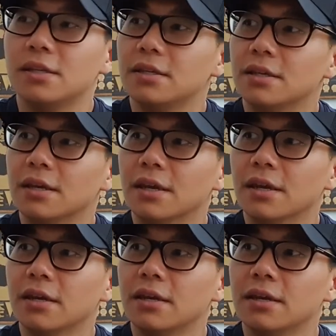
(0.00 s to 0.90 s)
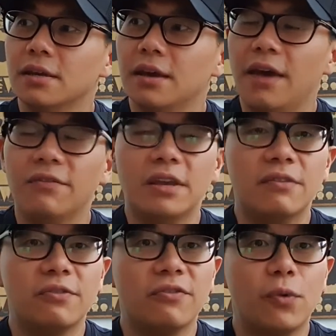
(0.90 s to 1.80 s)
I haven't
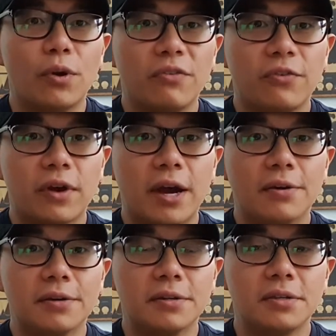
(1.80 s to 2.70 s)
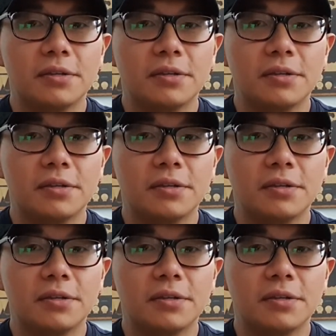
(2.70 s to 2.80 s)
eaten for 44 hours.